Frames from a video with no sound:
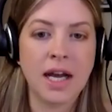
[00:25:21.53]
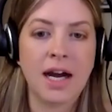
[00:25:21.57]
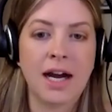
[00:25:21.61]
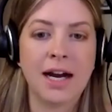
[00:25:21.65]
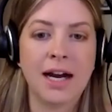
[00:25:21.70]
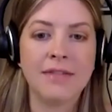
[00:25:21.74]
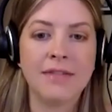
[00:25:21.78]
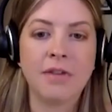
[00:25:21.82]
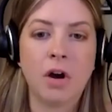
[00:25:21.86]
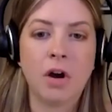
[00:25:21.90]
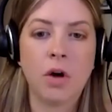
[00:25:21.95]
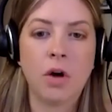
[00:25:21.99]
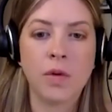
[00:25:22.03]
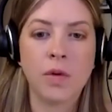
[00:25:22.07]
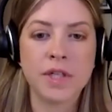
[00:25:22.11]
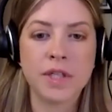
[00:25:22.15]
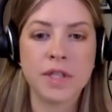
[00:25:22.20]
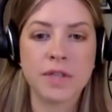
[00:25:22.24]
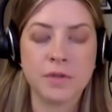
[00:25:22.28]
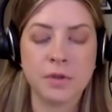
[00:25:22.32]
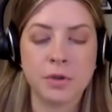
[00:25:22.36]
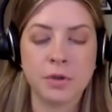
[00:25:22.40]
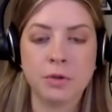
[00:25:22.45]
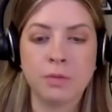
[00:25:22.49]
I've
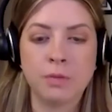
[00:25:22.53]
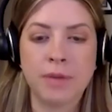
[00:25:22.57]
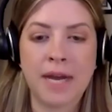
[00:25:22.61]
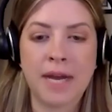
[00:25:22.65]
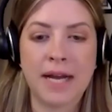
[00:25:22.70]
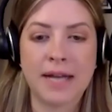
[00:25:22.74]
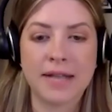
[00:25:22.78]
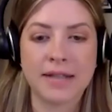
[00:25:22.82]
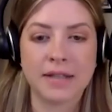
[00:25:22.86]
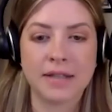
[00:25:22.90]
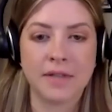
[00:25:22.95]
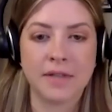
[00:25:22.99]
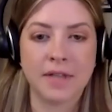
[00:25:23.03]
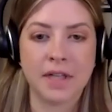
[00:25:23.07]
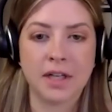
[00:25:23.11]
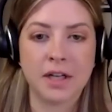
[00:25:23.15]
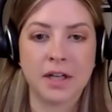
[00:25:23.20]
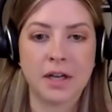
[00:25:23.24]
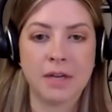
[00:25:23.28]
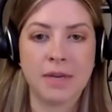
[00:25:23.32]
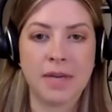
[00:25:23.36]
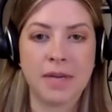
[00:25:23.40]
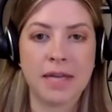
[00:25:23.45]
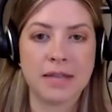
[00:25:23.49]
always viewed passive
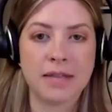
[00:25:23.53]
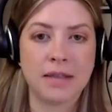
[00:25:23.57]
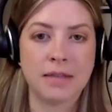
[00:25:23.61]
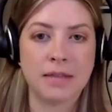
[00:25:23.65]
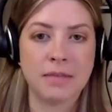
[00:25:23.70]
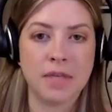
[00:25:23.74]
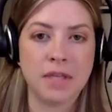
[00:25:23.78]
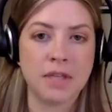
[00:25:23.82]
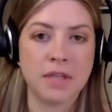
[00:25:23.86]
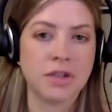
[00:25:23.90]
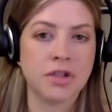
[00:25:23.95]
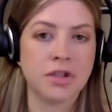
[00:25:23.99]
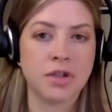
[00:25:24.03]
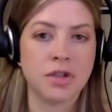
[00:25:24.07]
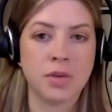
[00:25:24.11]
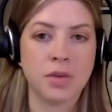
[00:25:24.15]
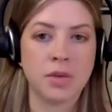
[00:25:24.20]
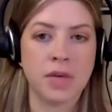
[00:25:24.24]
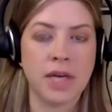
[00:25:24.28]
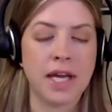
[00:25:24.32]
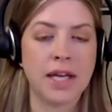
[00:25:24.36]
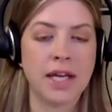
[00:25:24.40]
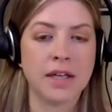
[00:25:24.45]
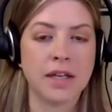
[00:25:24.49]
income as a means to
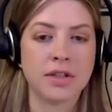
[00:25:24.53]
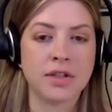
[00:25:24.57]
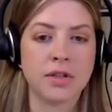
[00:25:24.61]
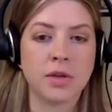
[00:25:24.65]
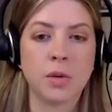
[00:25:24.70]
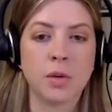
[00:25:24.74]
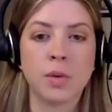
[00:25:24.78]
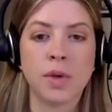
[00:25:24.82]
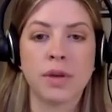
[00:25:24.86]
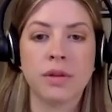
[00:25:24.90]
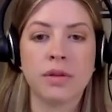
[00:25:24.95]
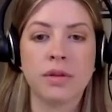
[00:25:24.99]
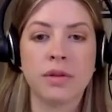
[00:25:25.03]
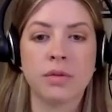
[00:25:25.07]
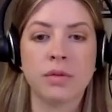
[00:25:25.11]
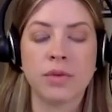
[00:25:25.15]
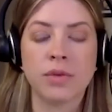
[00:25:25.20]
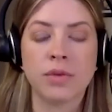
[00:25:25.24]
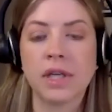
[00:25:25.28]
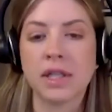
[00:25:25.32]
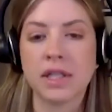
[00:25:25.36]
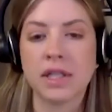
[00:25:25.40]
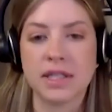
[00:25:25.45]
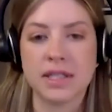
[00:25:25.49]
an end. So with
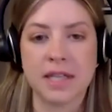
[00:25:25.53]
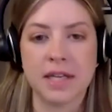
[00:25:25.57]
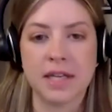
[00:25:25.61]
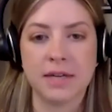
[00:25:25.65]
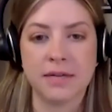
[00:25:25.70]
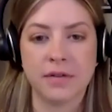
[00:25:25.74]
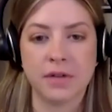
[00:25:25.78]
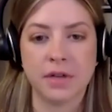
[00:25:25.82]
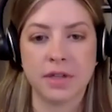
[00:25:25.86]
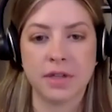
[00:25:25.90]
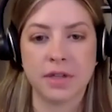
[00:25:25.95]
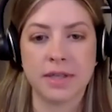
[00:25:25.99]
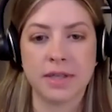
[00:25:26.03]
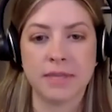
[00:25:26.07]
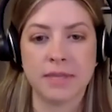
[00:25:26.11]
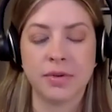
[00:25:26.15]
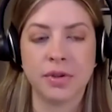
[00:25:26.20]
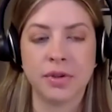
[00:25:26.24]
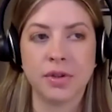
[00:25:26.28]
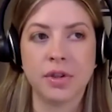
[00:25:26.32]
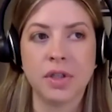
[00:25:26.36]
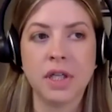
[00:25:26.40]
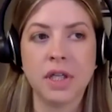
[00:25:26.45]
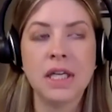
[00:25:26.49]
real estate, for
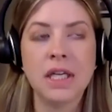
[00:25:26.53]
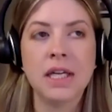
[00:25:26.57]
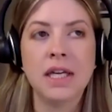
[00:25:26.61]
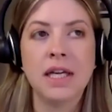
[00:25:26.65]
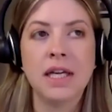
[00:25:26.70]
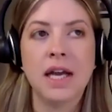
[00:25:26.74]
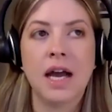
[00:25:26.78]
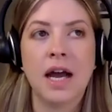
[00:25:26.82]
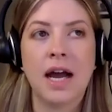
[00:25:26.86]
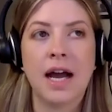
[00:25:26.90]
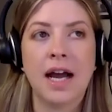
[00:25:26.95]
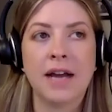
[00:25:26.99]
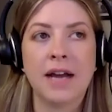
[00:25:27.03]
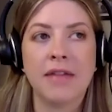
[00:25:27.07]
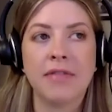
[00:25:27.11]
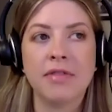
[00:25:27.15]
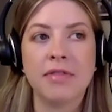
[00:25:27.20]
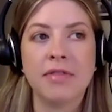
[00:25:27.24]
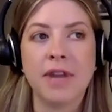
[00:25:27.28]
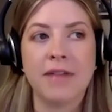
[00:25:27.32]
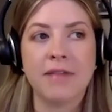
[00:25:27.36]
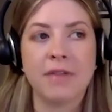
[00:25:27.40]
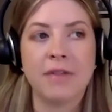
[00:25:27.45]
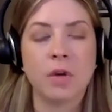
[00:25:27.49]
example, I've
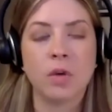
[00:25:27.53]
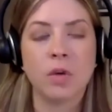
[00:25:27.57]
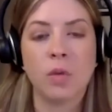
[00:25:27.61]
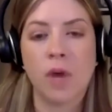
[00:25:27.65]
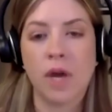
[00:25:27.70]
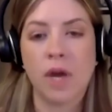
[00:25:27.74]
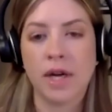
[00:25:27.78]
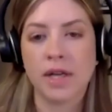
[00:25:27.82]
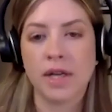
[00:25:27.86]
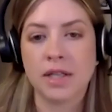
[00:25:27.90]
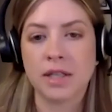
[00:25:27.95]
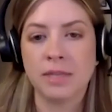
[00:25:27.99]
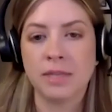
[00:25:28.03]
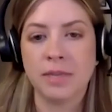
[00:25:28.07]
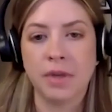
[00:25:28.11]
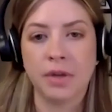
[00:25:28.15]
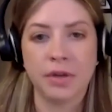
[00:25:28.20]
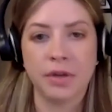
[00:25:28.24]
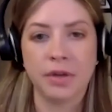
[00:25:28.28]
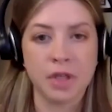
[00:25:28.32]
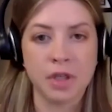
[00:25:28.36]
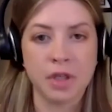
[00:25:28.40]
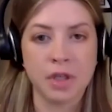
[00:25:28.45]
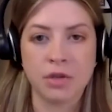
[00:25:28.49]
never wanted to
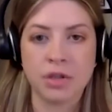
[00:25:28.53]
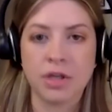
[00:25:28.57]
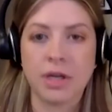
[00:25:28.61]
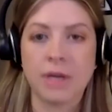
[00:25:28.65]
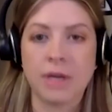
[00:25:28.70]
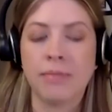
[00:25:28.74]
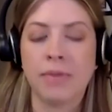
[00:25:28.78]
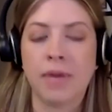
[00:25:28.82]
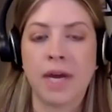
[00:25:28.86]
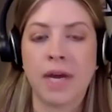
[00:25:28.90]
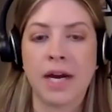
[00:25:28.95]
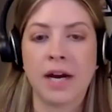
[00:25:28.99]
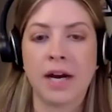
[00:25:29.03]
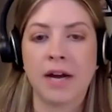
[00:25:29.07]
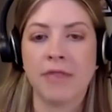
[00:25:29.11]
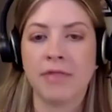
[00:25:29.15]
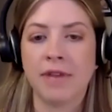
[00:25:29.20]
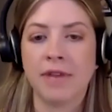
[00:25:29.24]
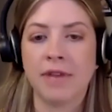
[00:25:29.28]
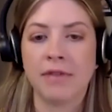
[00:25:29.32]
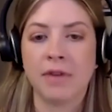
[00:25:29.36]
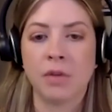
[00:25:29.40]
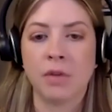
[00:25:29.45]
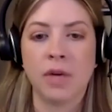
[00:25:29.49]
build a huge empire. I've
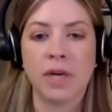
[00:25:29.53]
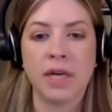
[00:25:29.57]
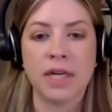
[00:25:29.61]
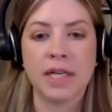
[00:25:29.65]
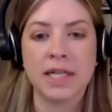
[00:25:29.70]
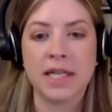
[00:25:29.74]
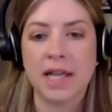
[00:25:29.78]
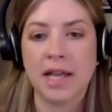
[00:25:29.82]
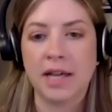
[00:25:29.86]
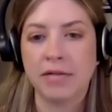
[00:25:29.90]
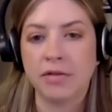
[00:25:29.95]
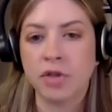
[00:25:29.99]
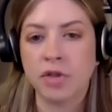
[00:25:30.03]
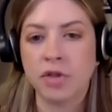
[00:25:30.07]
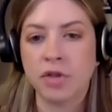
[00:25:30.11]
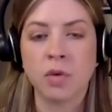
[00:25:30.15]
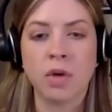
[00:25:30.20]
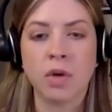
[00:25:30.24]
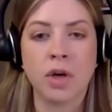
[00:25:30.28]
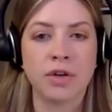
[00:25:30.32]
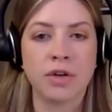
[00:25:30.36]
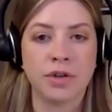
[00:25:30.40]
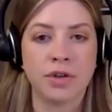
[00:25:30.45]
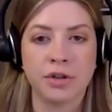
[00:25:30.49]
never wanted to have two
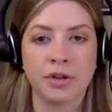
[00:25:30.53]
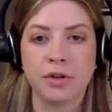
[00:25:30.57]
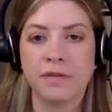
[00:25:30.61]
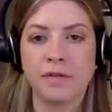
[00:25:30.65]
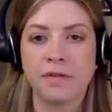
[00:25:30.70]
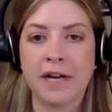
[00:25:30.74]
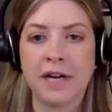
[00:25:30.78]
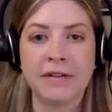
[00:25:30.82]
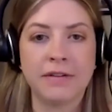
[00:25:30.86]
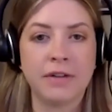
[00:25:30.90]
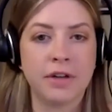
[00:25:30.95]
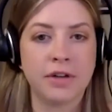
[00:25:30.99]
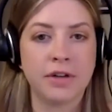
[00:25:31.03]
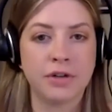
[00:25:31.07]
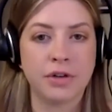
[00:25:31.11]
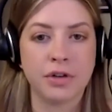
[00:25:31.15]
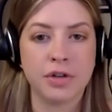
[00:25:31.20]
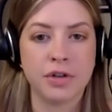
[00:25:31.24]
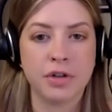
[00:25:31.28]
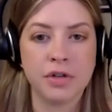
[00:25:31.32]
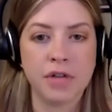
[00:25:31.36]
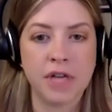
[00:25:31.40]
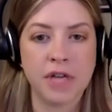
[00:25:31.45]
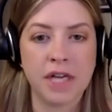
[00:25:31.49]
hundred or five
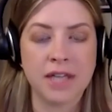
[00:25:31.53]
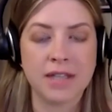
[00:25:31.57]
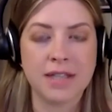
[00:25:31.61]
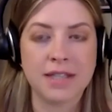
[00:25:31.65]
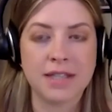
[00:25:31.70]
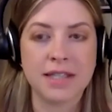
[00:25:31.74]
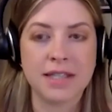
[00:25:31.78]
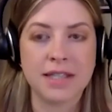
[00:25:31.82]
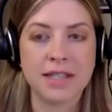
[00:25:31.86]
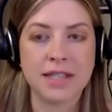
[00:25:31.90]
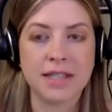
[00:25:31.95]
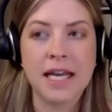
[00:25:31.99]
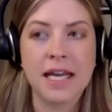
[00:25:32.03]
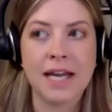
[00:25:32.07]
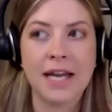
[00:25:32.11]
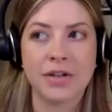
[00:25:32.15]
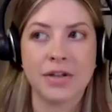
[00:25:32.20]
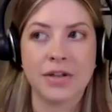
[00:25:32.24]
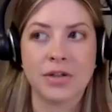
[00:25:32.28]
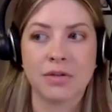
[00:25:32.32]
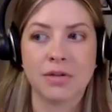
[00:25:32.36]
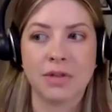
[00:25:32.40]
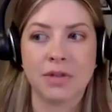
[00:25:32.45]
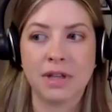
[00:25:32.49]
hundred units.
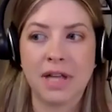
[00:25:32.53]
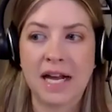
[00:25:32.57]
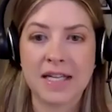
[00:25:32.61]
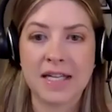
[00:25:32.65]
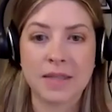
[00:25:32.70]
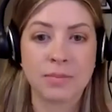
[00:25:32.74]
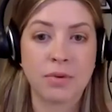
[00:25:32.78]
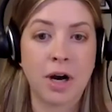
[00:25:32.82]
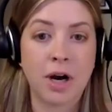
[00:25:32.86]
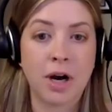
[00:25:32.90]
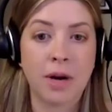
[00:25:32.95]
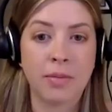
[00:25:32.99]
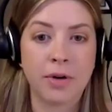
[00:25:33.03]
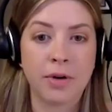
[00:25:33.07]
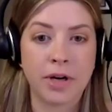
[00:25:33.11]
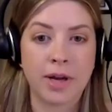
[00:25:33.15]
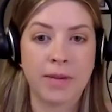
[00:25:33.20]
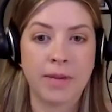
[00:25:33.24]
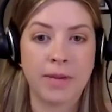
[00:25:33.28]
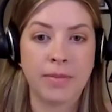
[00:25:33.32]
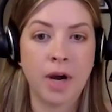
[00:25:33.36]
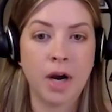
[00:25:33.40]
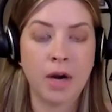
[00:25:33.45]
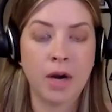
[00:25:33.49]
And so the last property
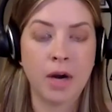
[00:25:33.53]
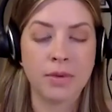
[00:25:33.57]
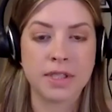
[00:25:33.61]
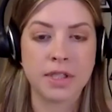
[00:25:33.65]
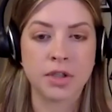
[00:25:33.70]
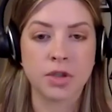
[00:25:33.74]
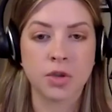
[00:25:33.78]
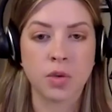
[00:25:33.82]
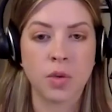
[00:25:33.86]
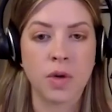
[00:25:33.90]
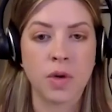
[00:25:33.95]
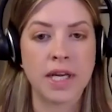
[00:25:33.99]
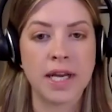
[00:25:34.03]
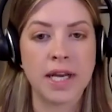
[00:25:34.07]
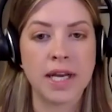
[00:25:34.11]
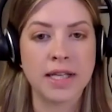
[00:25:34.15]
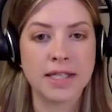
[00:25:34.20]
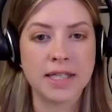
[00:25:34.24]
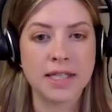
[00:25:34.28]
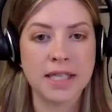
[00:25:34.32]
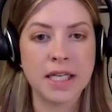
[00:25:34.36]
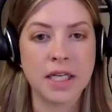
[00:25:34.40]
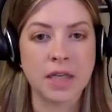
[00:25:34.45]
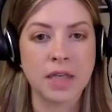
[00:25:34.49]
I bought was in twenty
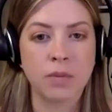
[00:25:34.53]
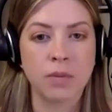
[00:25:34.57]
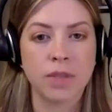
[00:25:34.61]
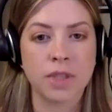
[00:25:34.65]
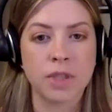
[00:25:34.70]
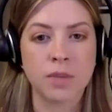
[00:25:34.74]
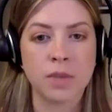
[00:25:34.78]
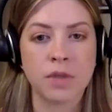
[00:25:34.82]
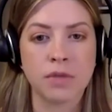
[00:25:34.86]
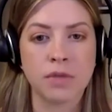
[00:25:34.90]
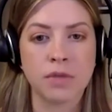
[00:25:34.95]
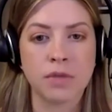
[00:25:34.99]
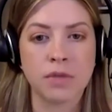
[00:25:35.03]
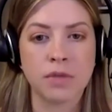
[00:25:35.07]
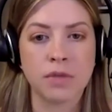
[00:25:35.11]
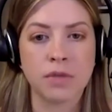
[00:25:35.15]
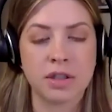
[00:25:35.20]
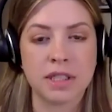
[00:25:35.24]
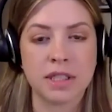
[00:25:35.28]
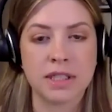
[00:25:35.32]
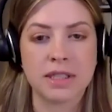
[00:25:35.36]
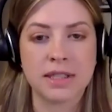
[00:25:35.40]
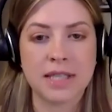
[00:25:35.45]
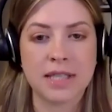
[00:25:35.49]
eighteen, once we
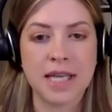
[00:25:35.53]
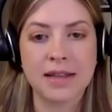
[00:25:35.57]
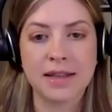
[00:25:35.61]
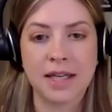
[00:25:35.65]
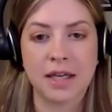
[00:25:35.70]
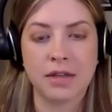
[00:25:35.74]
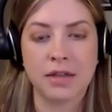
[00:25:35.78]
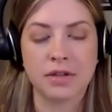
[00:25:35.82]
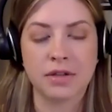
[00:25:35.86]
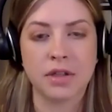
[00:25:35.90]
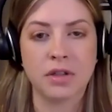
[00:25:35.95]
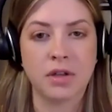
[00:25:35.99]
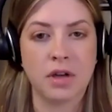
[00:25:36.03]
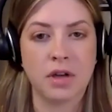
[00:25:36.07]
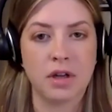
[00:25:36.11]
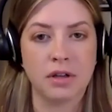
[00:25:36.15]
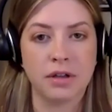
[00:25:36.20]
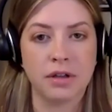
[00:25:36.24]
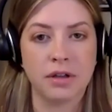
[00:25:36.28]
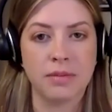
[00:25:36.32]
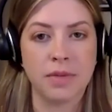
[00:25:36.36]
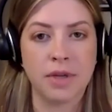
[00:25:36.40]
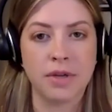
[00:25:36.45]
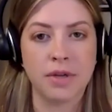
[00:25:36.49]
reached this ten thousand
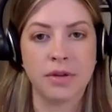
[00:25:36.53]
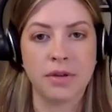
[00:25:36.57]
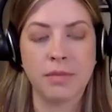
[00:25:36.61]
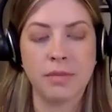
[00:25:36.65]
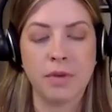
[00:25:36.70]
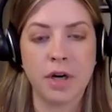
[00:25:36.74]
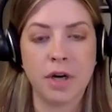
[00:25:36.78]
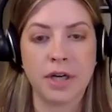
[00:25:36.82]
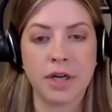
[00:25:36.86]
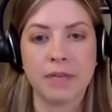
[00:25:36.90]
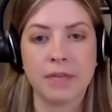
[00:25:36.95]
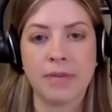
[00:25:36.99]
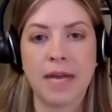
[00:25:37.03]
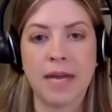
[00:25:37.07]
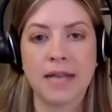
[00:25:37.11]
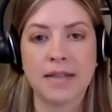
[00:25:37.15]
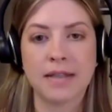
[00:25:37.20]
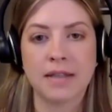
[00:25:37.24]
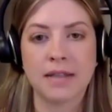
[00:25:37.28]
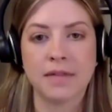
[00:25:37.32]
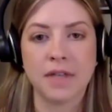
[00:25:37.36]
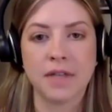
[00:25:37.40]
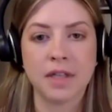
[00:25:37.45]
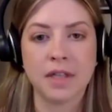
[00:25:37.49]
dollars a month mark in
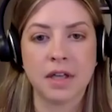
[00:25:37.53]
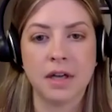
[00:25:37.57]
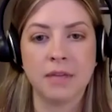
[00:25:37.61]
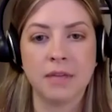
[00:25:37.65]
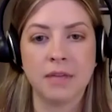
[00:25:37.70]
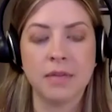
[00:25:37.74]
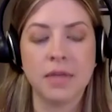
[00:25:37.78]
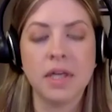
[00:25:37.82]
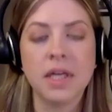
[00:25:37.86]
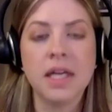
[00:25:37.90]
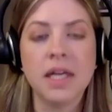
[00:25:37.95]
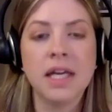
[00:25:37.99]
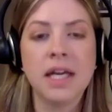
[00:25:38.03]
passive income.